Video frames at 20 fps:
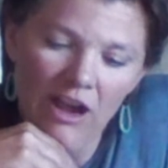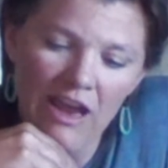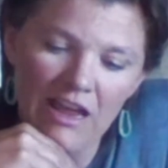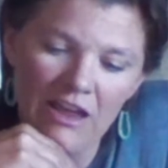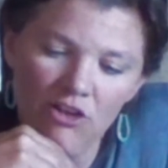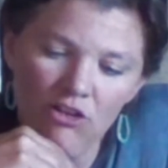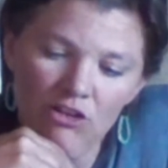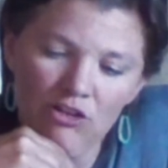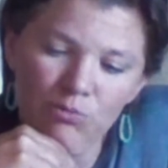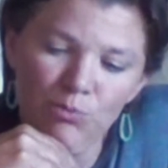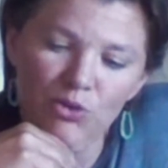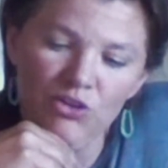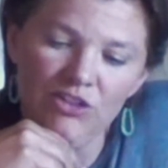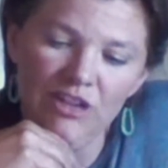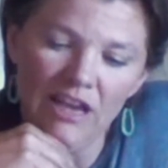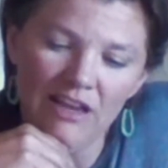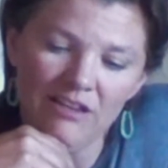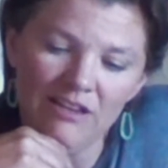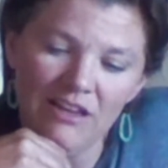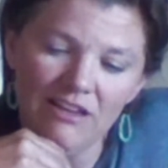anger is
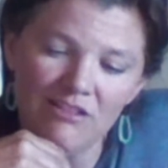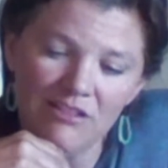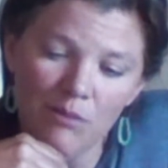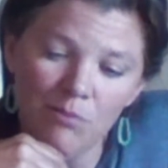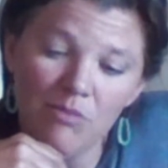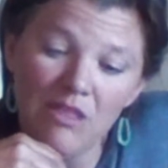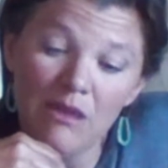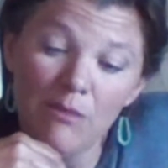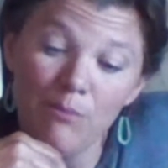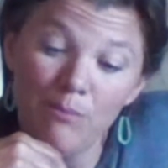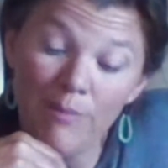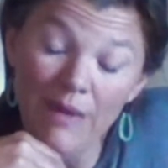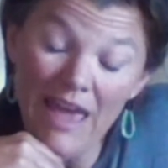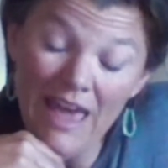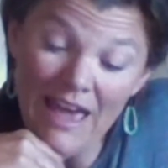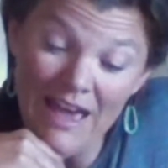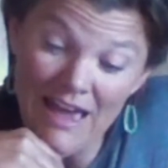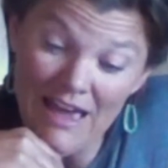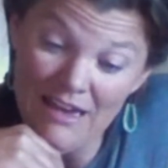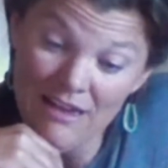protecting something
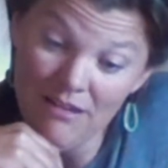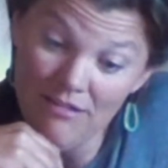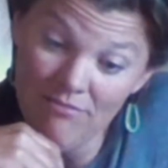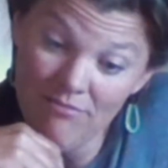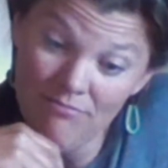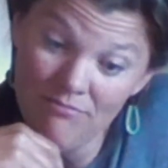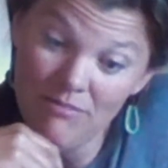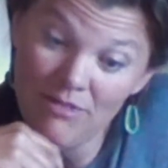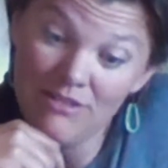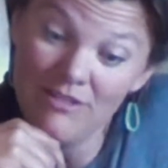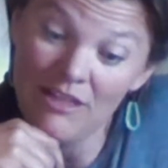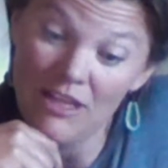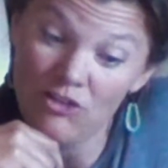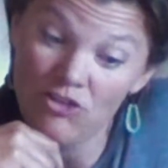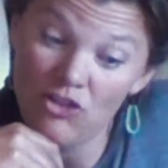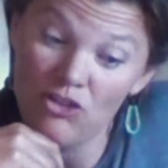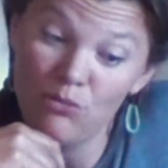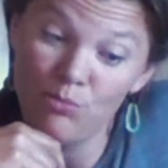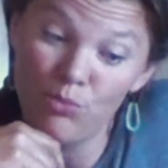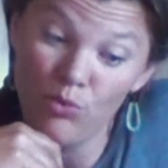bad, such
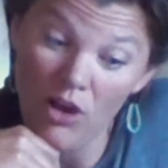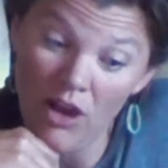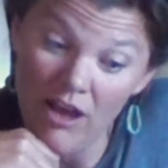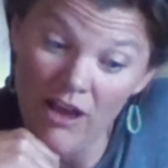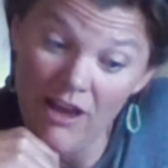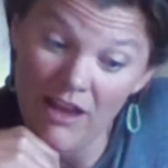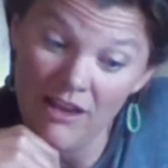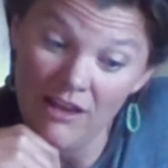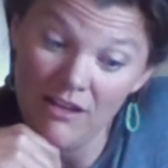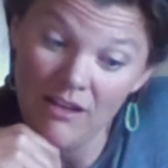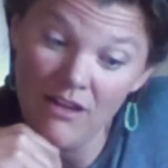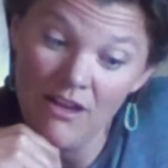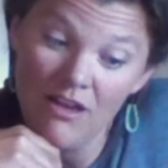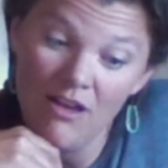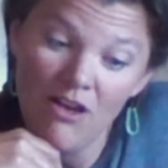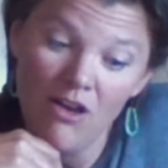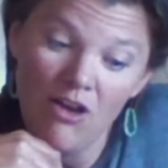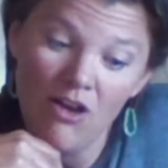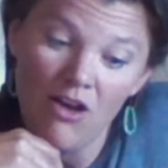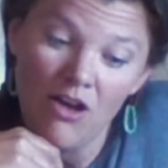as pride,
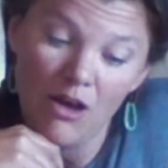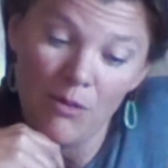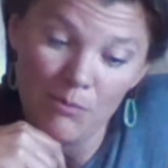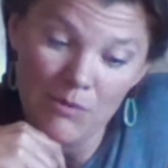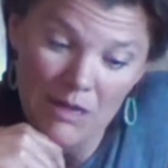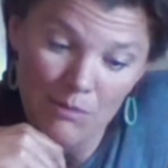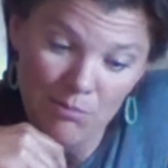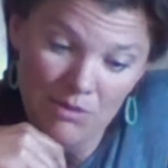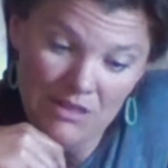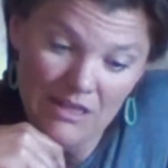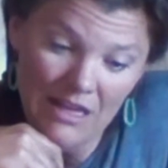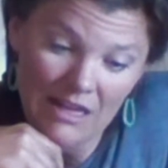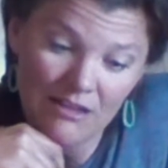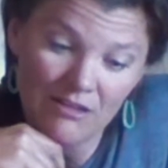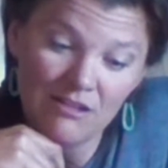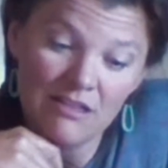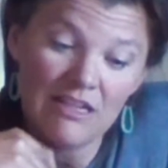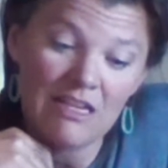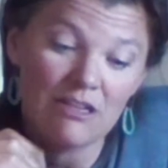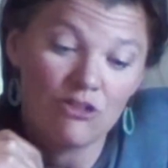
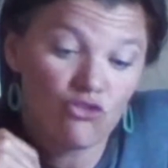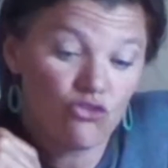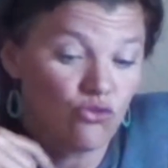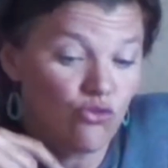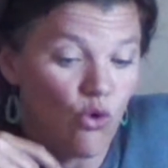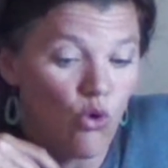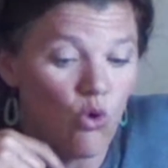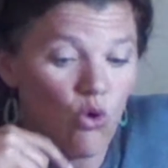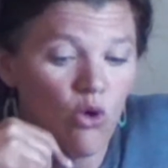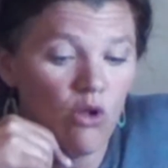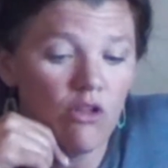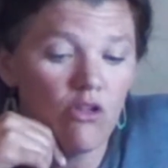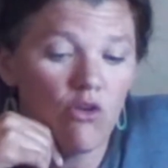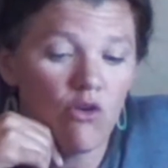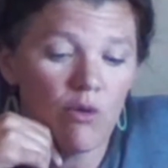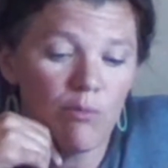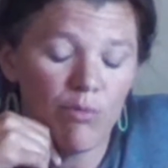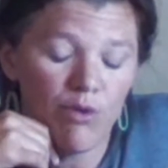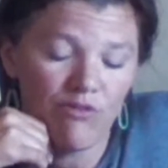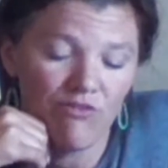omnipotence, control,
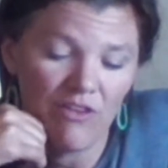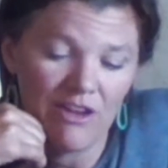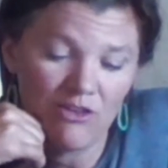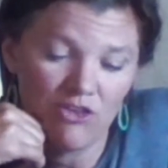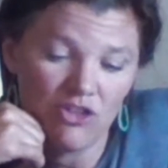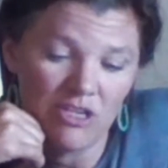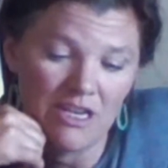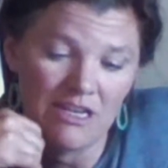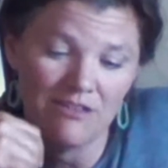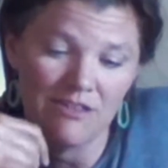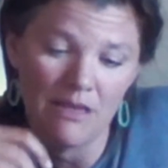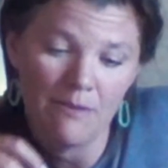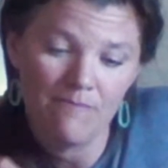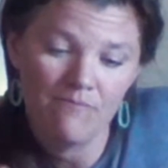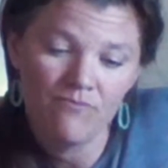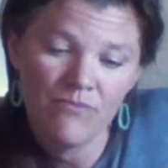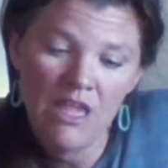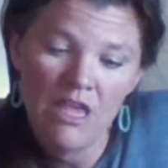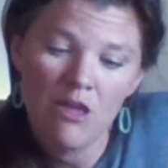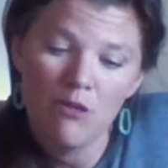or
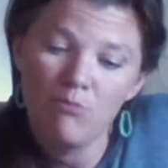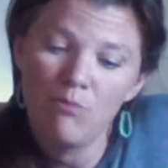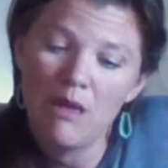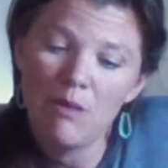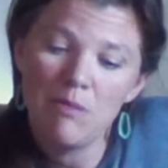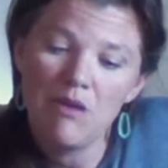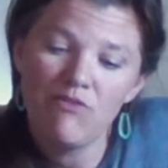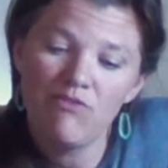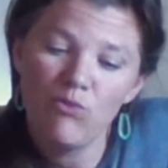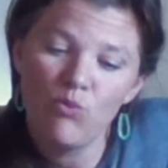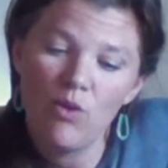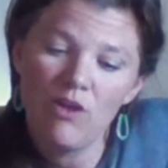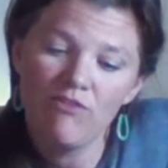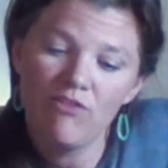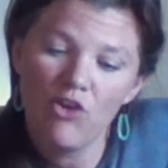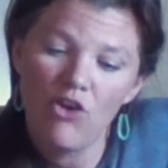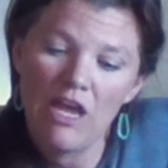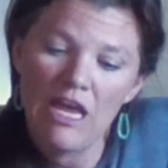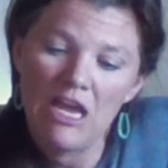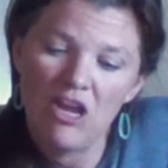perfectionism. Maybe we
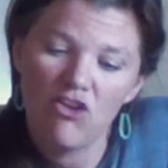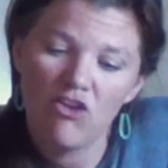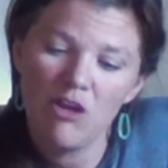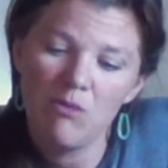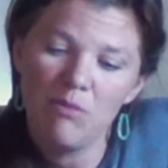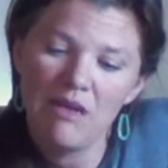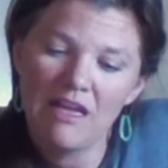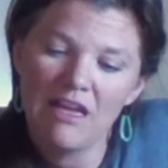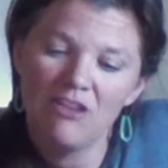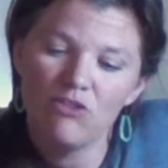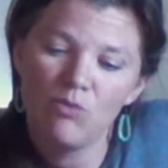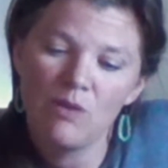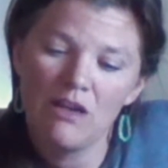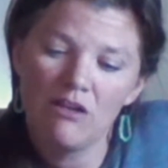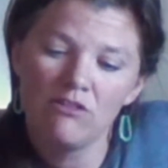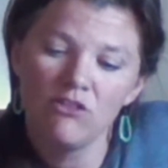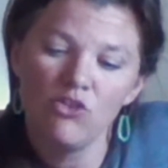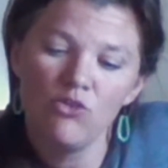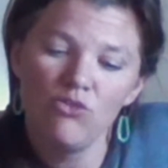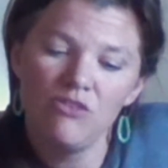feel angry because we are
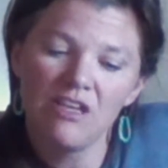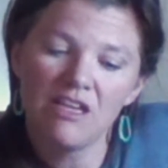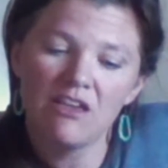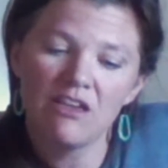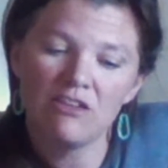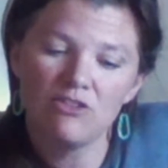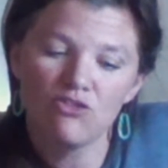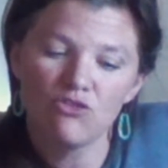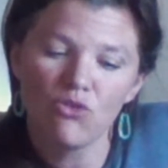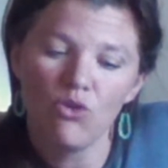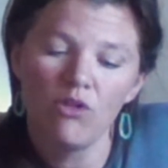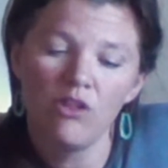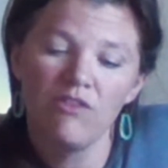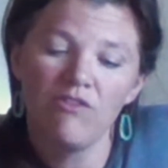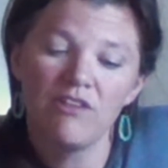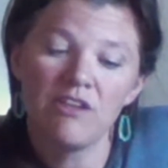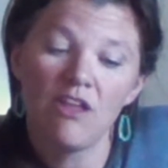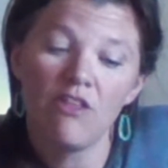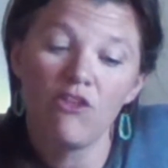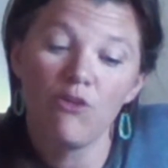losing control of
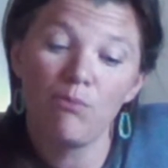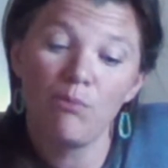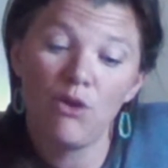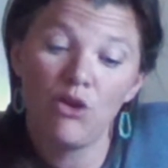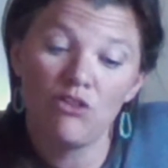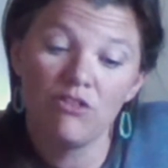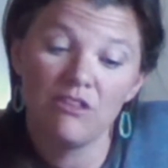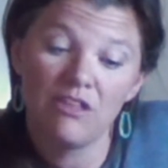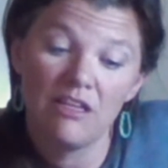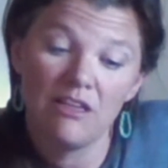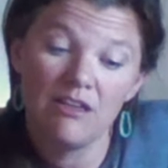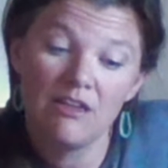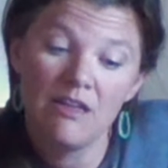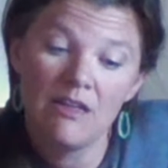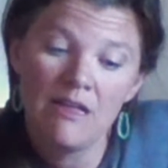another person.